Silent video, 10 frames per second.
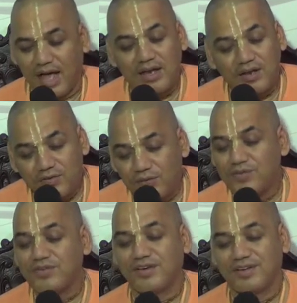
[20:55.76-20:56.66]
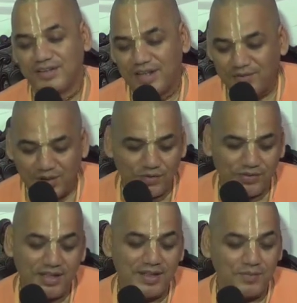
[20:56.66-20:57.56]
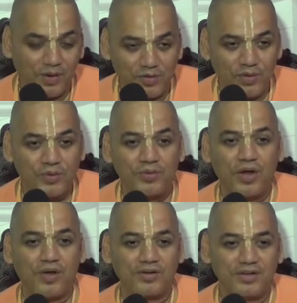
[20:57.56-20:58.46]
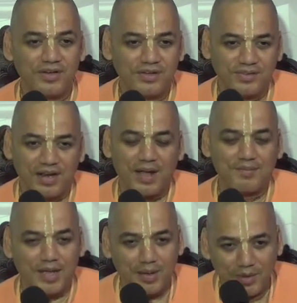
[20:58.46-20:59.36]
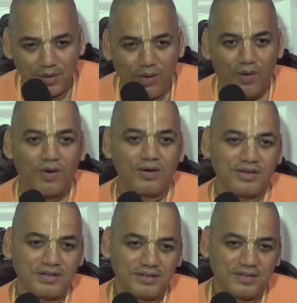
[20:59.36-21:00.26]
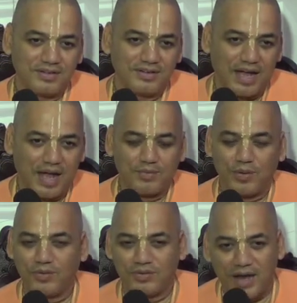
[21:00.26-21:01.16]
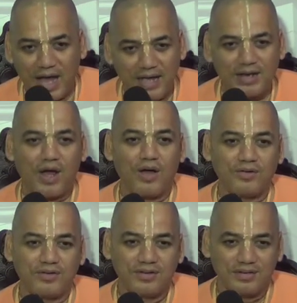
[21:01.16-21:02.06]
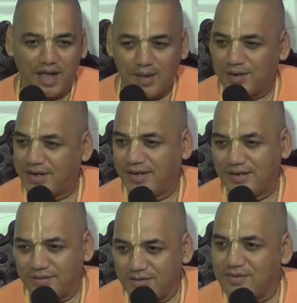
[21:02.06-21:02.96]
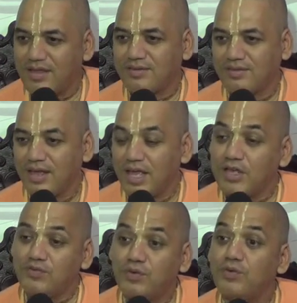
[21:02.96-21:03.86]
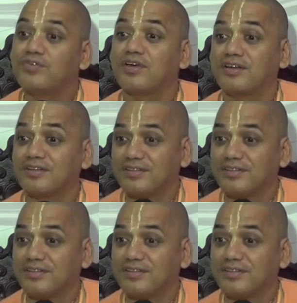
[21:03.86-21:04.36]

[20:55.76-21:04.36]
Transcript: and in future when you say them what do you do now sir i am becoming old i am going to die now i am getting diseases in future